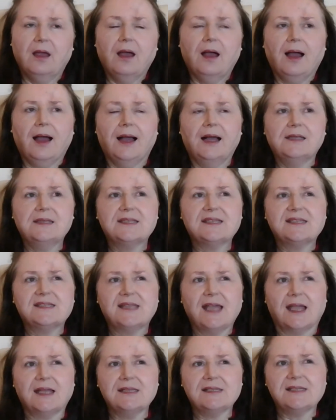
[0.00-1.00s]
and
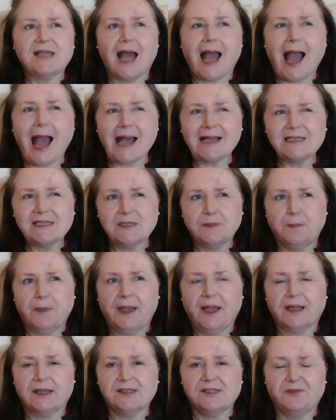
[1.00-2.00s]
sense
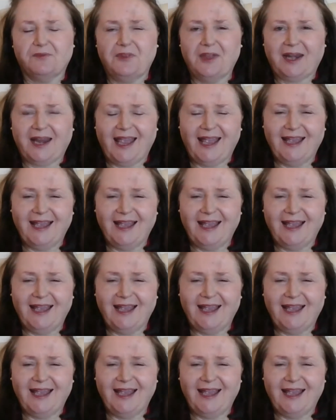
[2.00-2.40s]
aspects of the